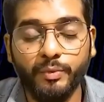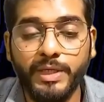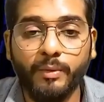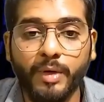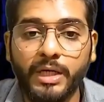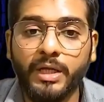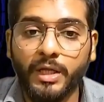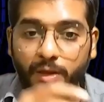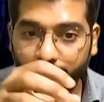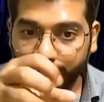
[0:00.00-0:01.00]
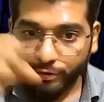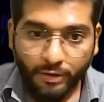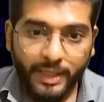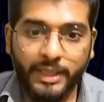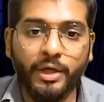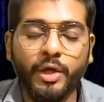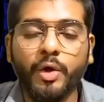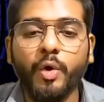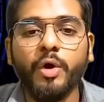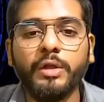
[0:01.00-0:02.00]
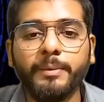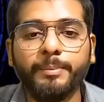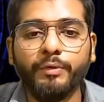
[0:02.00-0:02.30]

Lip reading: We are what? Withdrawing all the